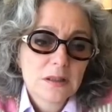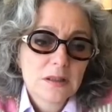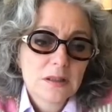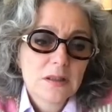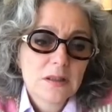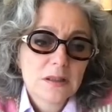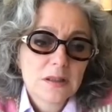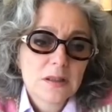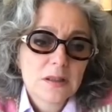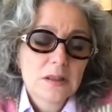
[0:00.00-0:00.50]

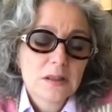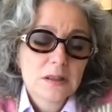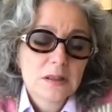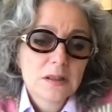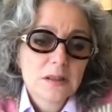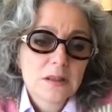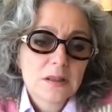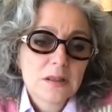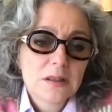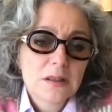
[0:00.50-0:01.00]

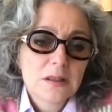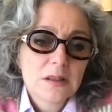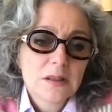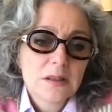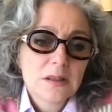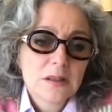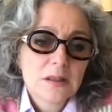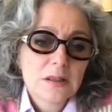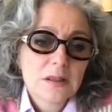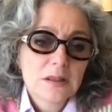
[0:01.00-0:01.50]

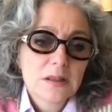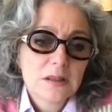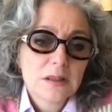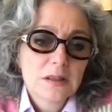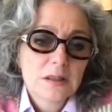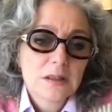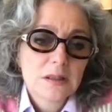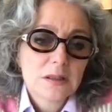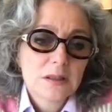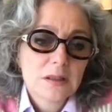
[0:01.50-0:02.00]

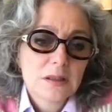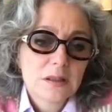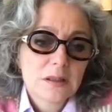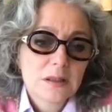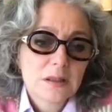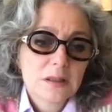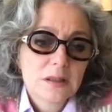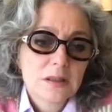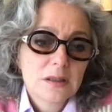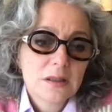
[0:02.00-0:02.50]

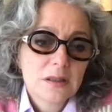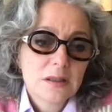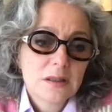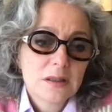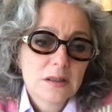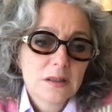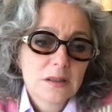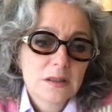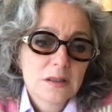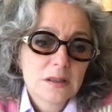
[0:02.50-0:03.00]

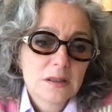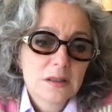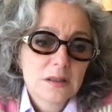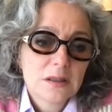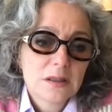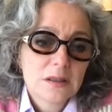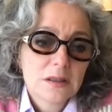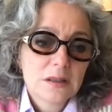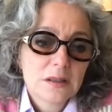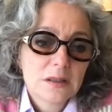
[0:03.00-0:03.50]

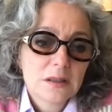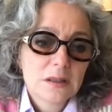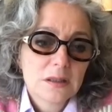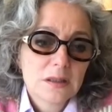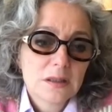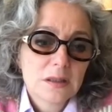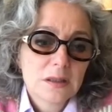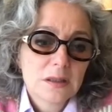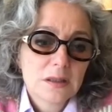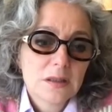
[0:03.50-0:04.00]

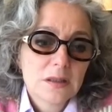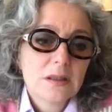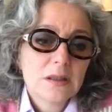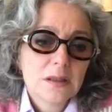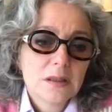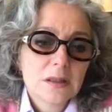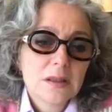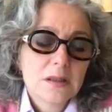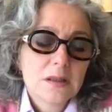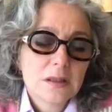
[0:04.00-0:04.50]

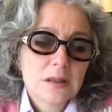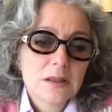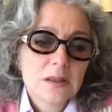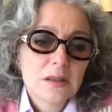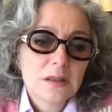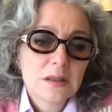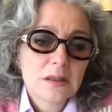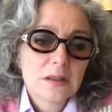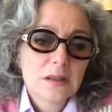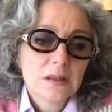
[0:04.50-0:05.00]

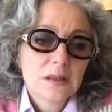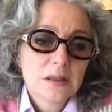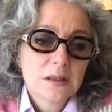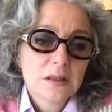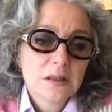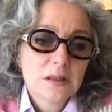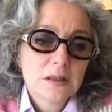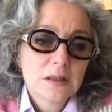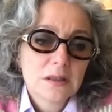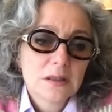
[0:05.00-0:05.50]

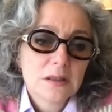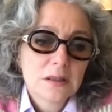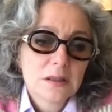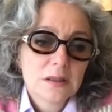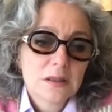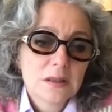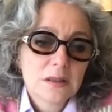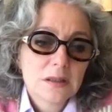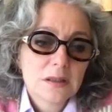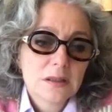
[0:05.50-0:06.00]

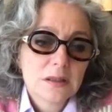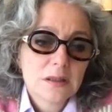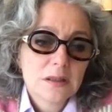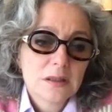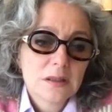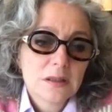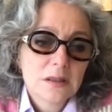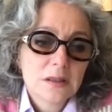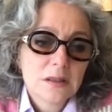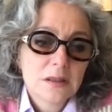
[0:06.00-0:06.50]

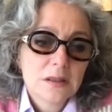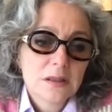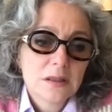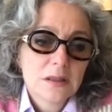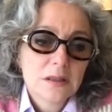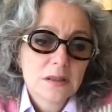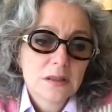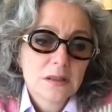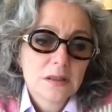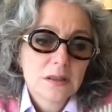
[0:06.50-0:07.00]

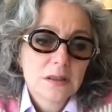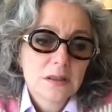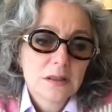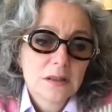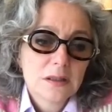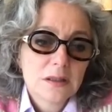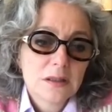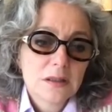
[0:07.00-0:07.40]
(not speaking)